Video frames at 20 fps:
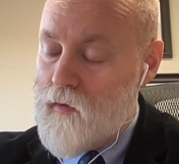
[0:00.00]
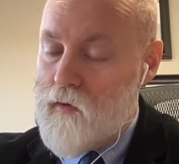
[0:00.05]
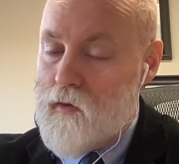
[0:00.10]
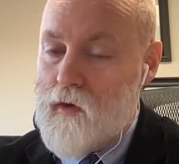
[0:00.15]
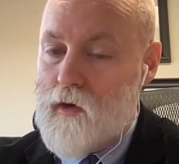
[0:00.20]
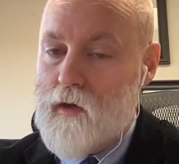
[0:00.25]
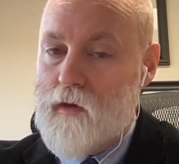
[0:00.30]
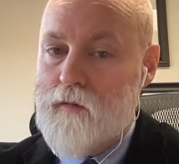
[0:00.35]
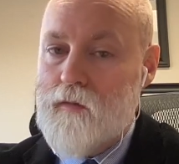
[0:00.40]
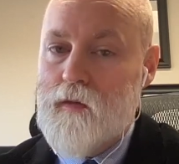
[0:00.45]

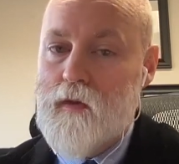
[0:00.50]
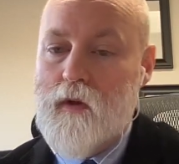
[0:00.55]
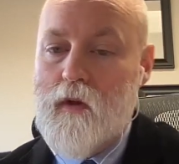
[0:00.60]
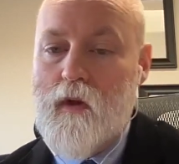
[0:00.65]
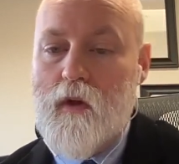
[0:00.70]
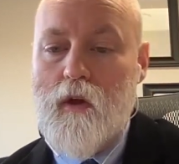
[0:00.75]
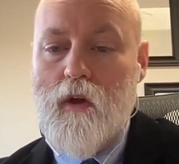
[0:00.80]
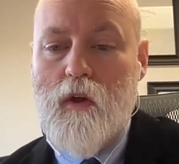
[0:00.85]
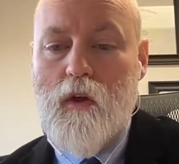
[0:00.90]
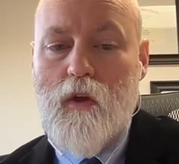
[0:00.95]
Okay?
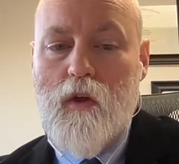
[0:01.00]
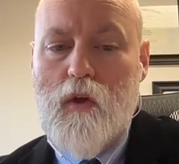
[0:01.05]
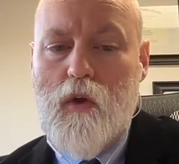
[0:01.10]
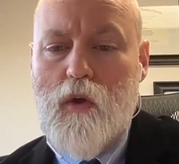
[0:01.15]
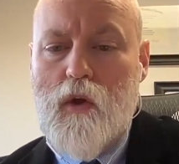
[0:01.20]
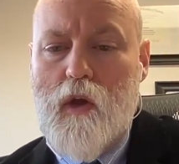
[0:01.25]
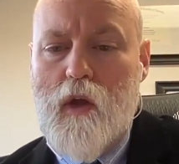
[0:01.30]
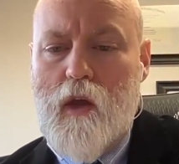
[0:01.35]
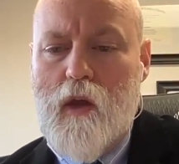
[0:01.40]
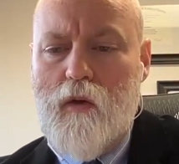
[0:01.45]

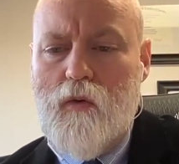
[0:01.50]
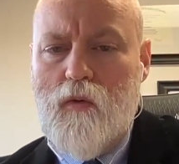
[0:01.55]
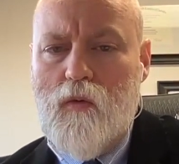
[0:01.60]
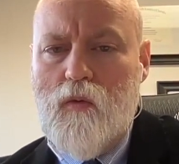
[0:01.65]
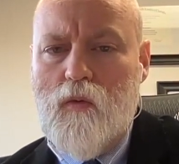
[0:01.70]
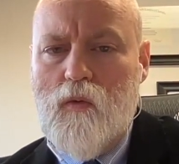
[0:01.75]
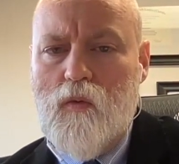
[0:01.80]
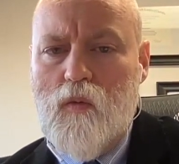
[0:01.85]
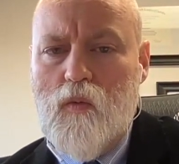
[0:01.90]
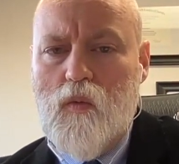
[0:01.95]

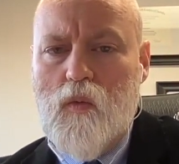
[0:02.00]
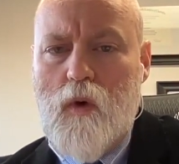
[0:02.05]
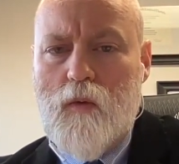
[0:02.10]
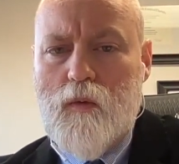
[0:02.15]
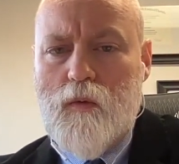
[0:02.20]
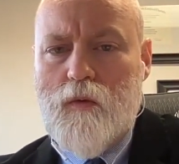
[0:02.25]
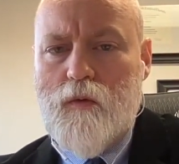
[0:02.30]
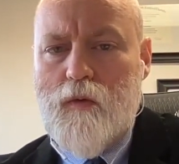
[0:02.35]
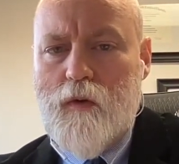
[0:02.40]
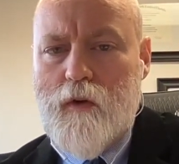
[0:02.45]
And what
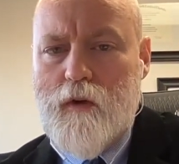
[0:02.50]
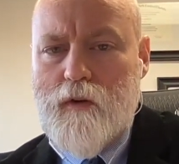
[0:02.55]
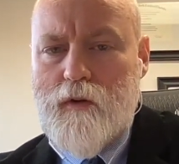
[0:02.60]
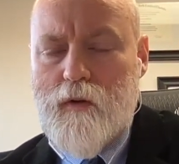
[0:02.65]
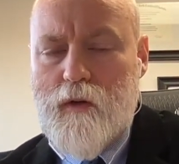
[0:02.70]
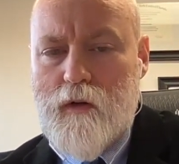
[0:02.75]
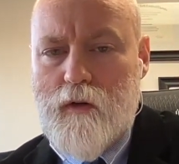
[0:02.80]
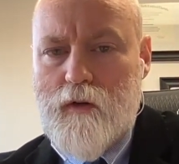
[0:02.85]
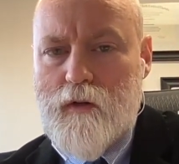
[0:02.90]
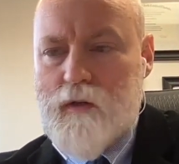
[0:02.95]
we're referring
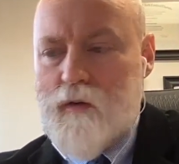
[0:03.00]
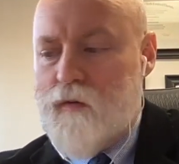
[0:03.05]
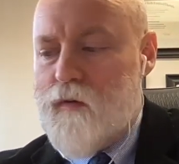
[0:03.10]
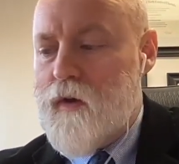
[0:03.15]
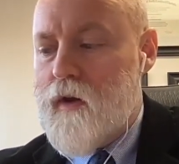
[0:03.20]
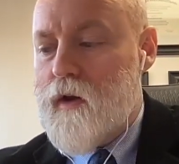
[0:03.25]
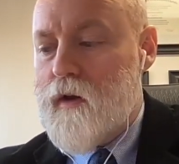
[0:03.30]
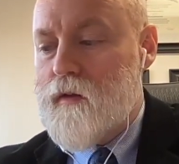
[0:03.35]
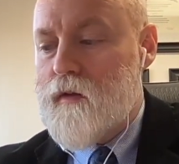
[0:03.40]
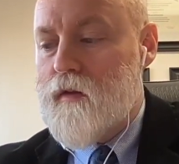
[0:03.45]
to here is the
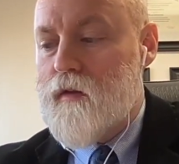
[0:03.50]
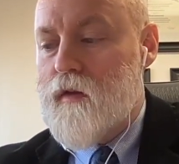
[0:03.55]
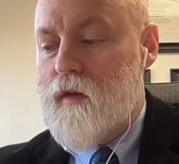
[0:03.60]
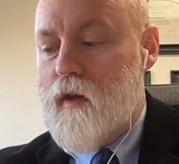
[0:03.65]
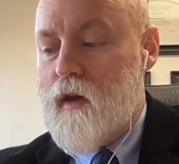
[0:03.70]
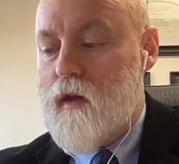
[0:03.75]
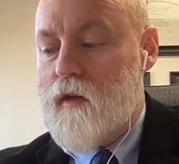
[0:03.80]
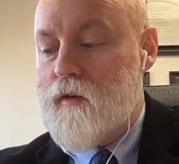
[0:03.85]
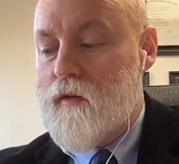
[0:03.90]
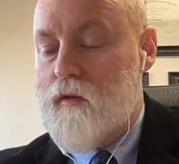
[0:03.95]
fact
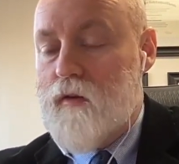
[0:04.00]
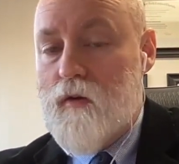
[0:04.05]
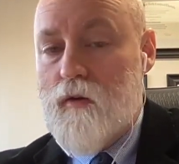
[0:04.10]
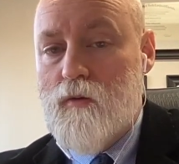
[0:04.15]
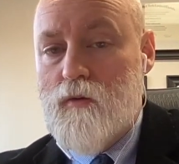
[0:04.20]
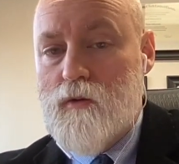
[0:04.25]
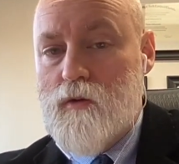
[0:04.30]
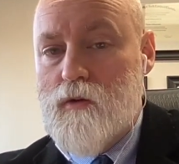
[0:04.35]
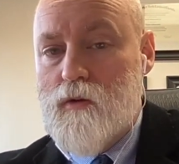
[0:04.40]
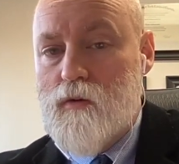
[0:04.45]
that
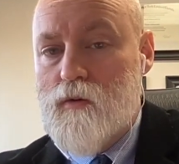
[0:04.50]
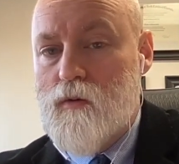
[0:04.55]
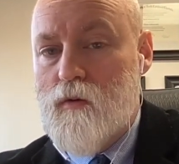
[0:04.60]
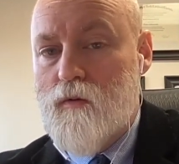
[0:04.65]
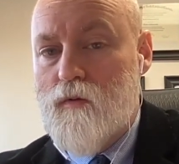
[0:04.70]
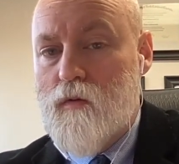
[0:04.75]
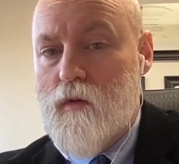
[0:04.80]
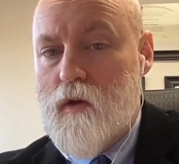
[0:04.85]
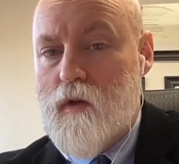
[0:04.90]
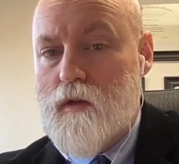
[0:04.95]
those two
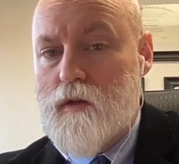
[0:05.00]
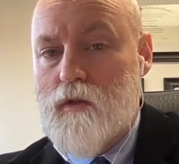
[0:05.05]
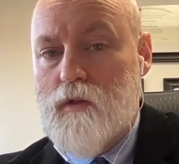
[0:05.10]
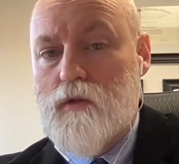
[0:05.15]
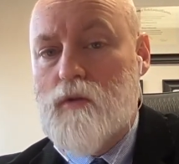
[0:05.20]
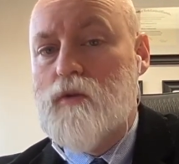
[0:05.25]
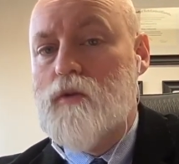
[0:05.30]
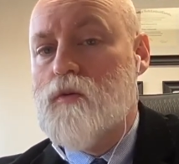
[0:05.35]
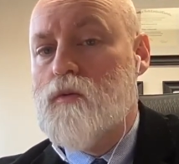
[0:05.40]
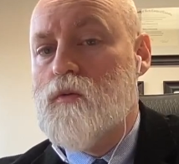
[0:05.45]
events
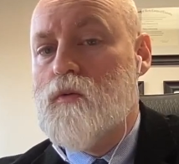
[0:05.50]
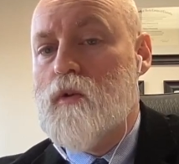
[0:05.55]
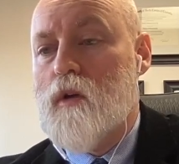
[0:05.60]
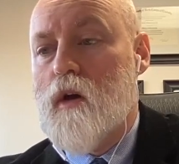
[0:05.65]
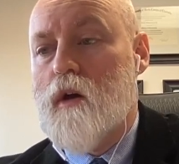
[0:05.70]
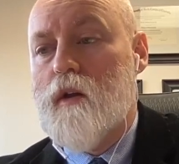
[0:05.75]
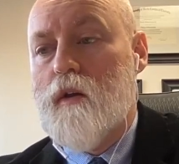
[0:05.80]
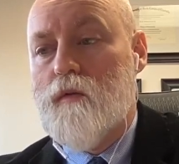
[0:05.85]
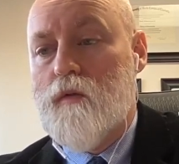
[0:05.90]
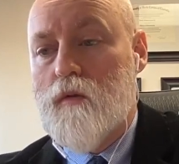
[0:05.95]
do
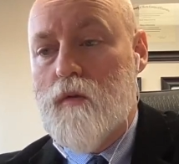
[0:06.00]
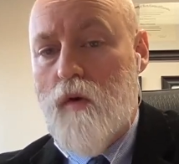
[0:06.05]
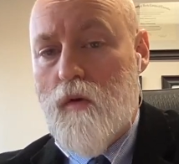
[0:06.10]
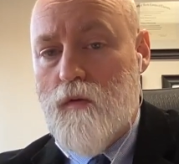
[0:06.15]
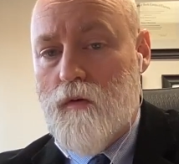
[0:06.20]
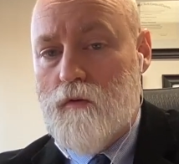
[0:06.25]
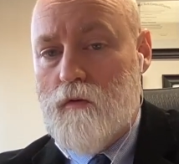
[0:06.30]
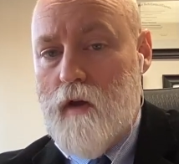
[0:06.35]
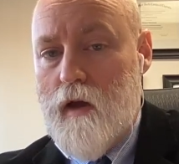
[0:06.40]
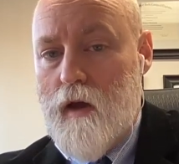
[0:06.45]
not ever
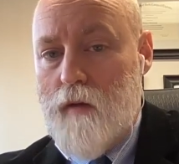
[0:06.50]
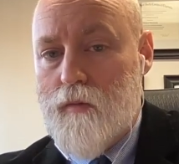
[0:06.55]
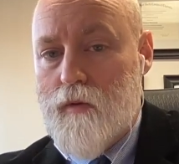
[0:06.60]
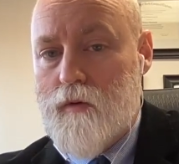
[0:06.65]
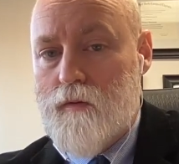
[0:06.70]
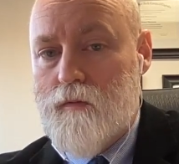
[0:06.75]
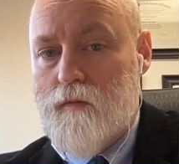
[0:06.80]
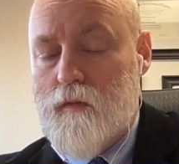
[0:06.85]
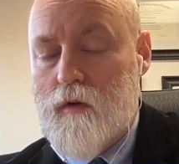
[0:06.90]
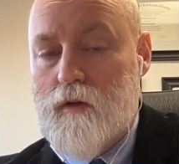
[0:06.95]
overlap.
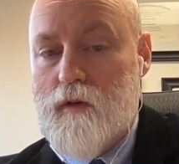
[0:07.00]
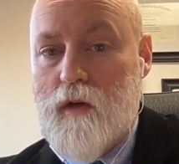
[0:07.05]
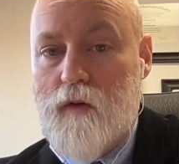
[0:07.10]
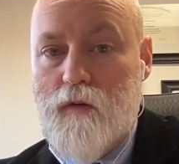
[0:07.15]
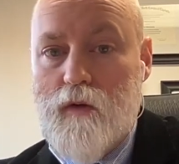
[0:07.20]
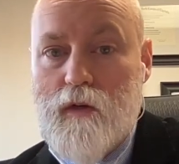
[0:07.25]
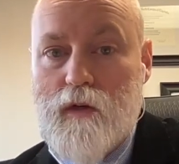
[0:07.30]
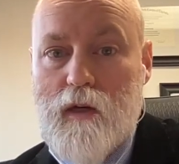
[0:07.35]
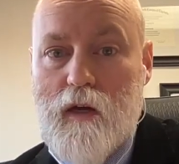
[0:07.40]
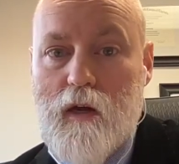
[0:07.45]
There's
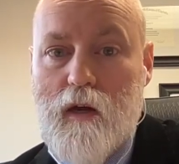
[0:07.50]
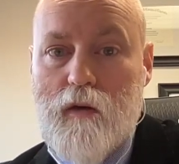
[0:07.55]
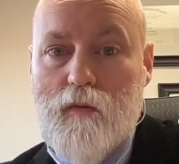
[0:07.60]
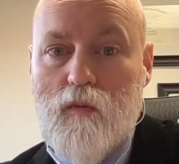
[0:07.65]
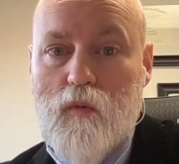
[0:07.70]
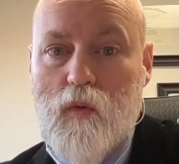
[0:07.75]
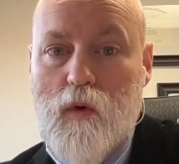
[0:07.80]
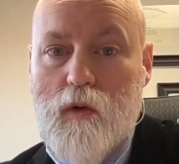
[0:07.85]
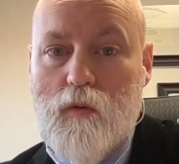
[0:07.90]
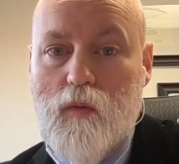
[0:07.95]
never a
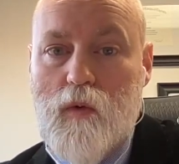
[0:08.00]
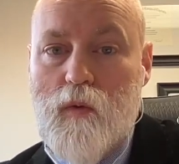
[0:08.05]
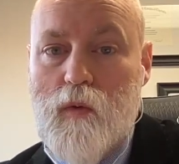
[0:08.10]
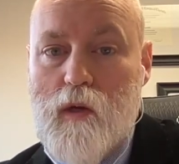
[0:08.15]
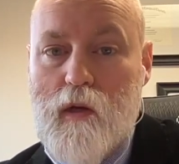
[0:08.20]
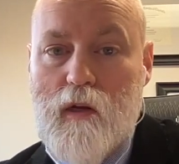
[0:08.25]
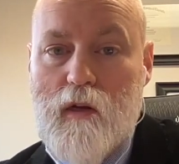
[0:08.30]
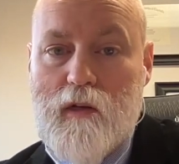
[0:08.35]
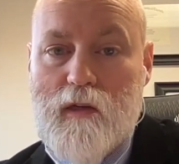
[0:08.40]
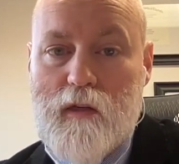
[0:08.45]
time when we
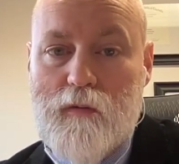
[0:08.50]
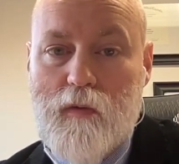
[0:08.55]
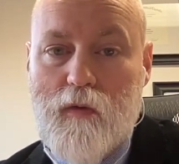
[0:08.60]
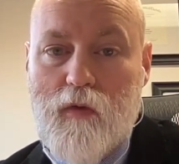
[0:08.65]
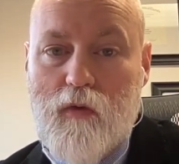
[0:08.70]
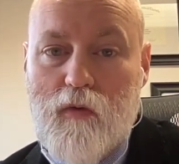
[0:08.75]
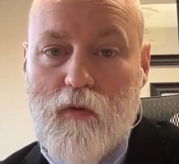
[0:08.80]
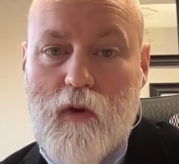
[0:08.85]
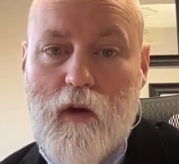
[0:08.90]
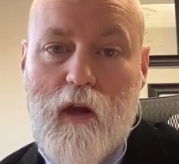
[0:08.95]
would get a sum
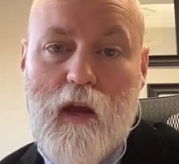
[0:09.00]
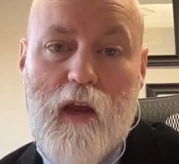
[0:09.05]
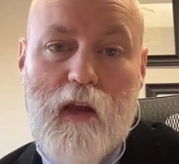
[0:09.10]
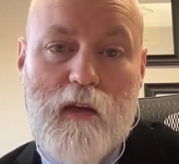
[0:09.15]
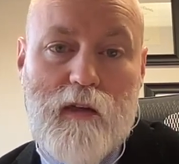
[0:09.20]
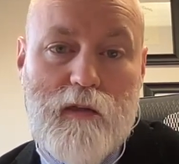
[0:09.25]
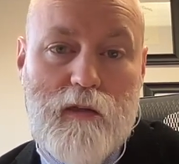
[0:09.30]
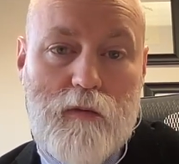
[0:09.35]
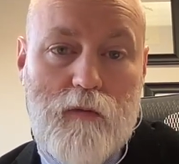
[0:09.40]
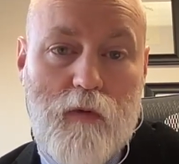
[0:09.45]
of 3
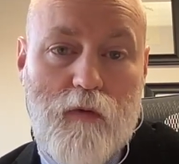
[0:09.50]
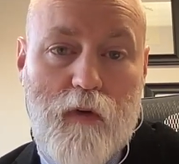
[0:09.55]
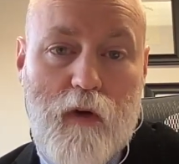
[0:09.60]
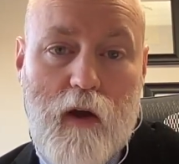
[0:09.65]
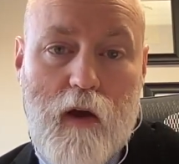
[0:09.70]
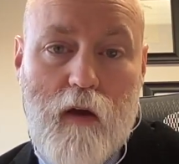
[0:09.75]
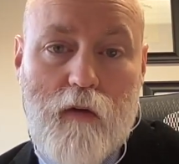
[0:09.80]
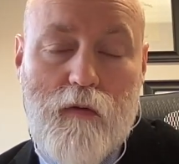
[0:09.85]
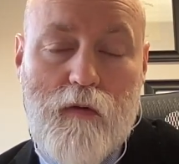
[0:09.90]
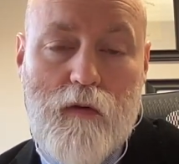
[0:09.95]
and a sum of
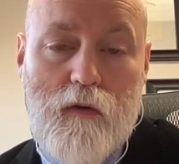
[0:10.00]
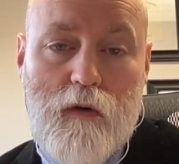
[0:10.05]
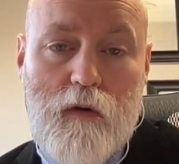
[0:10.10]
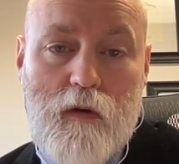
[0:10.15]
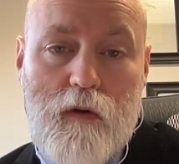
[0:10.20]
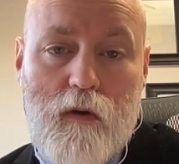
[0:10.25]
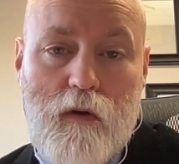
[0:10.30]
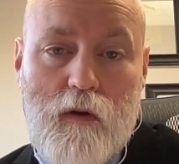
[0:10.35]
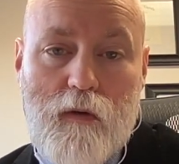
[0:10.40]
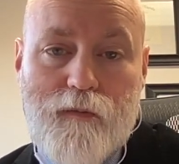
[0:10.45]
5.
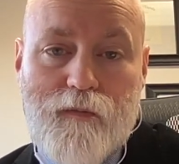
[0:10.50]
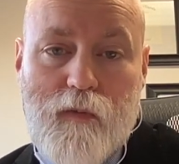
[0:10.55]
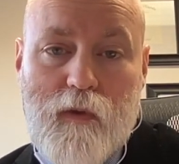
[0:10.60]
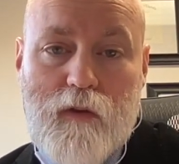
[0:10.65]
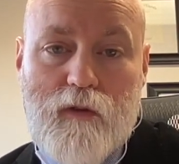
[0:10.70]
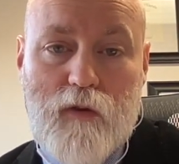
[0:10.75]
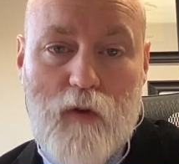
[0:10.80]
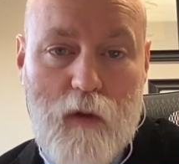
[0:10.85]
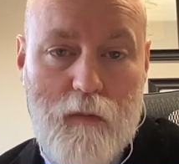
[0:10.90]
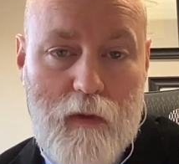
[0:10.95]

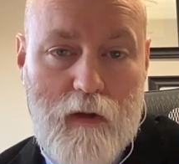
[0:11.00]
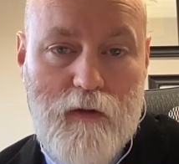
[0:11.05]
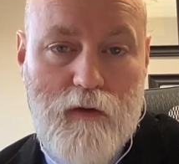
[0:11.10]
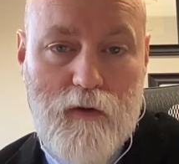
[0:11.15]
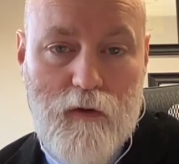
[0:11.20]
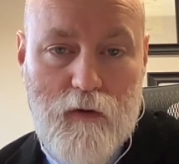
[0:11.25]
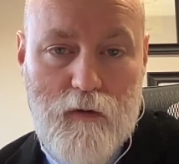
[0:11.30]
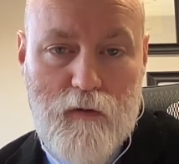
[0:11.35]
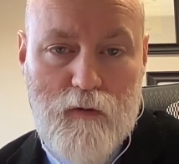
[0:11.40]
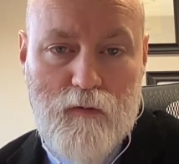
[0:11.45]
So that means
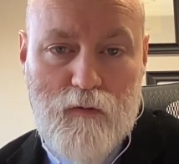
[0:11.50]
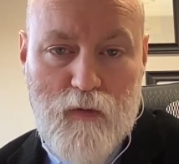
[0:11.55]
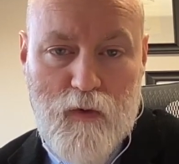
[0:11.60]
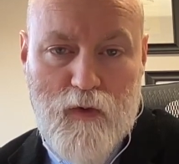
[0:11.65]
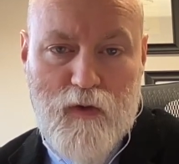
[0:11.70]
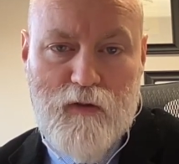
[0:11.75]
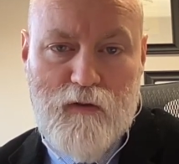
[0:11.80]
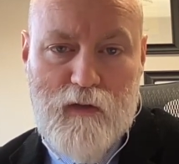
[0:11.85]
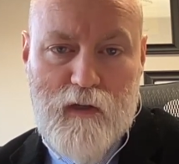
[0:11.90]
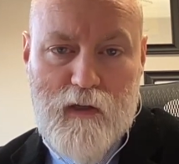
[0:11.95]
they're
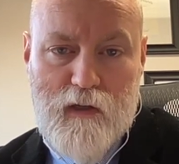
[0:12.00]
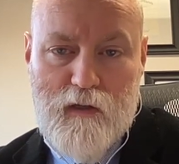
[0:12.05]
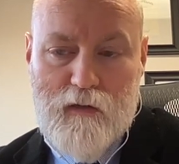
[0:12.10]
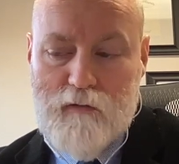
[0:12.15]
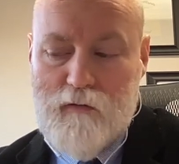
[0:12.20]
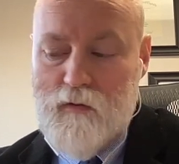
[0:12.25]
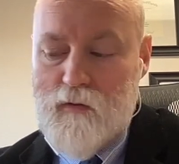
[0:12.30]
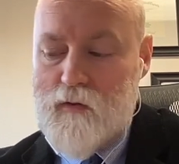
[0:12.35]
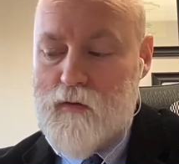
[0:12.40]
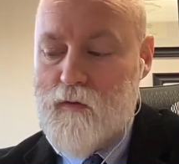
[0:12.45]
mutually
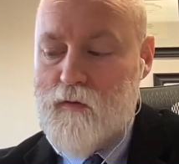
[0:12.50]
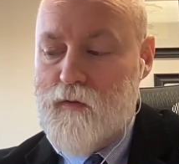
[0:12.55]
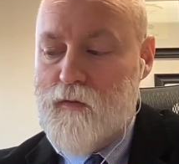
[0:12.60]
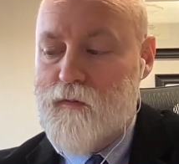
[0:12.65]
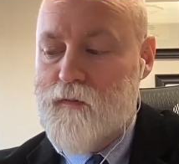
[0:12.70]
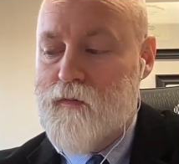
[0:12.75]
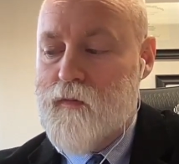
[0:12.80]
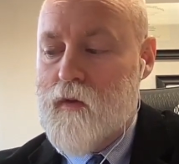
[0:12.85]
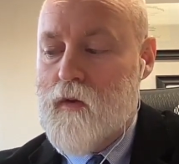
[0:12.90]
exclusive.